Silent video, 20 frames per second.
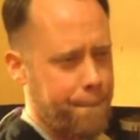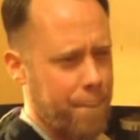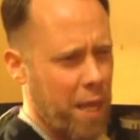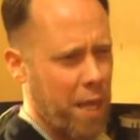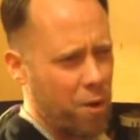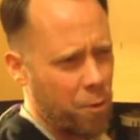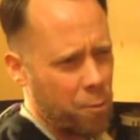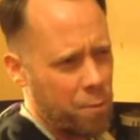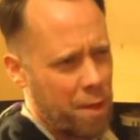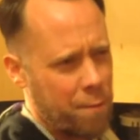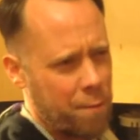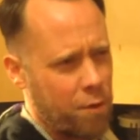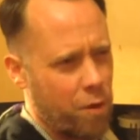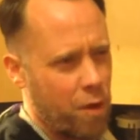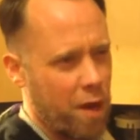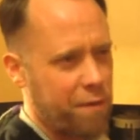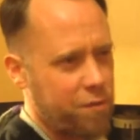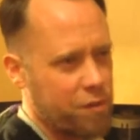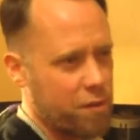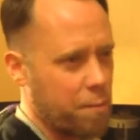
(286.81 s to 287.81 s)
You know, maybe
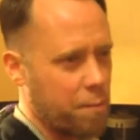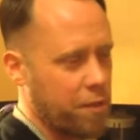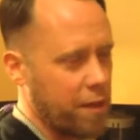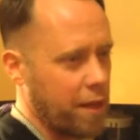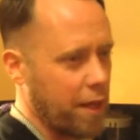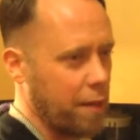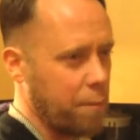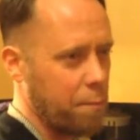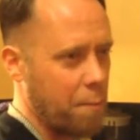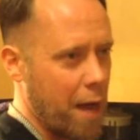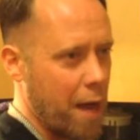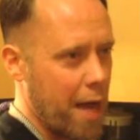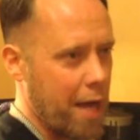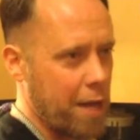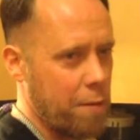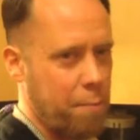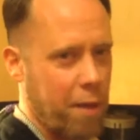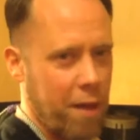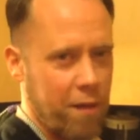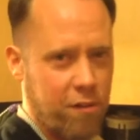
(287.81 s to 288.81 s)
you have something in
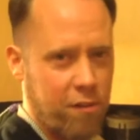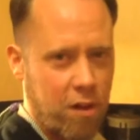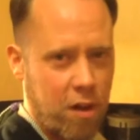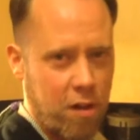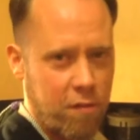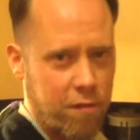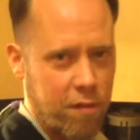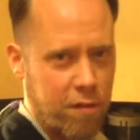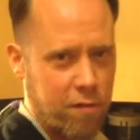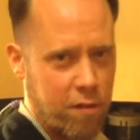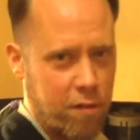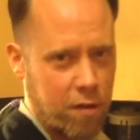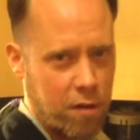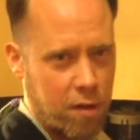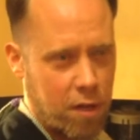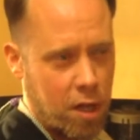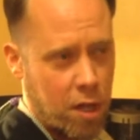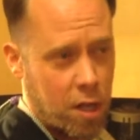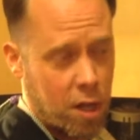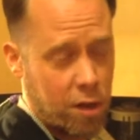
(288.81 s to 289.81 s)
mind based off of
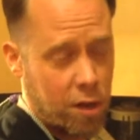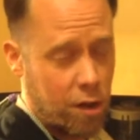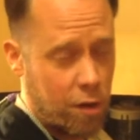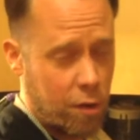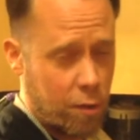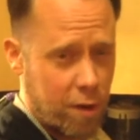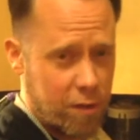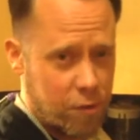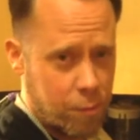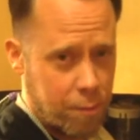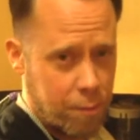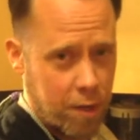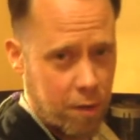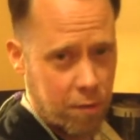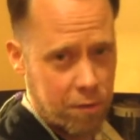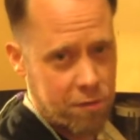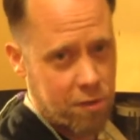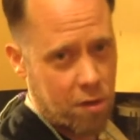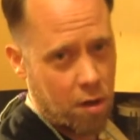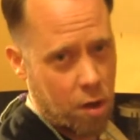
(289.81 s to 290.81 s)
another recipe
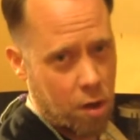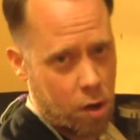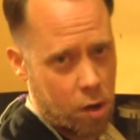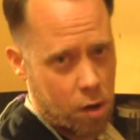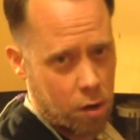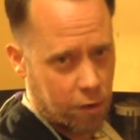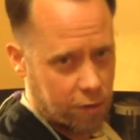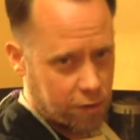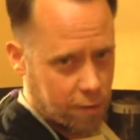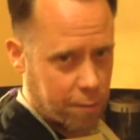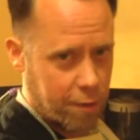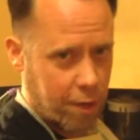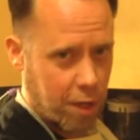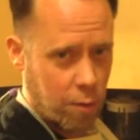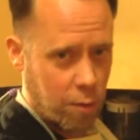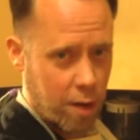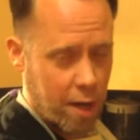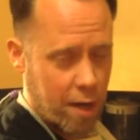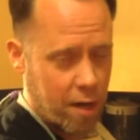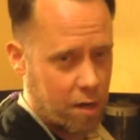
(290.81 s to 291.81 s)
you saw or something
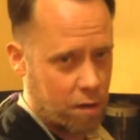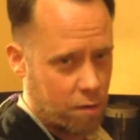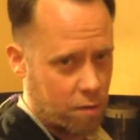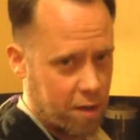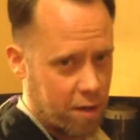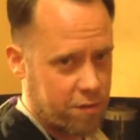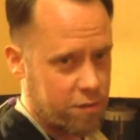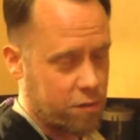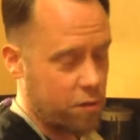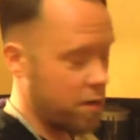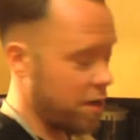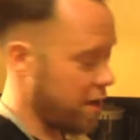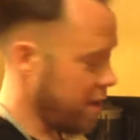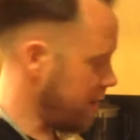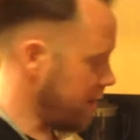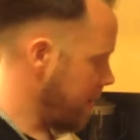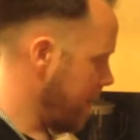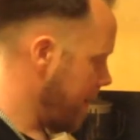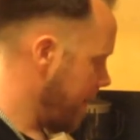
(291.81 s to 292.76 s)
you ate at a restaurant.